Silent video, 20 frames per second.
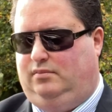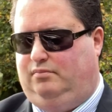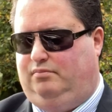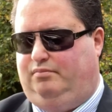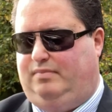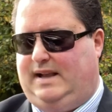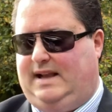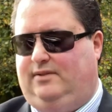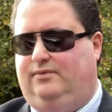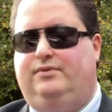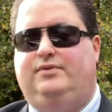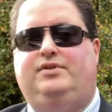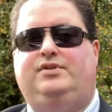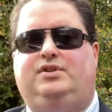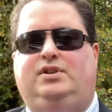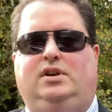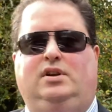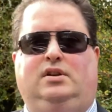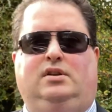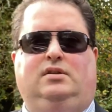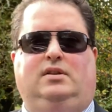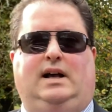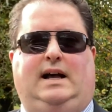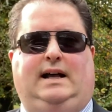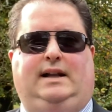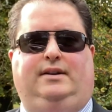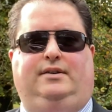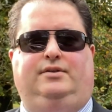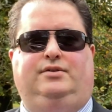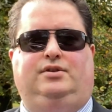bounce,
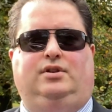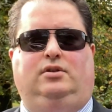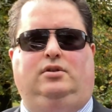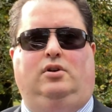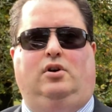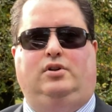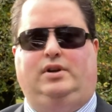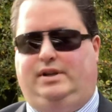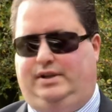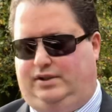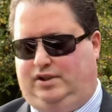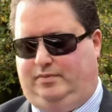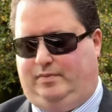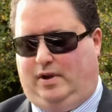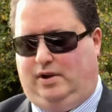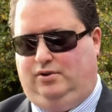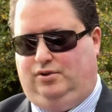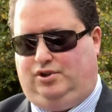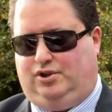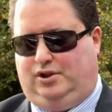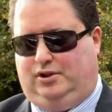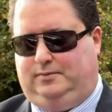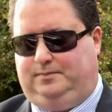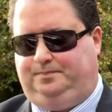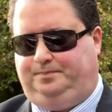and long exposure.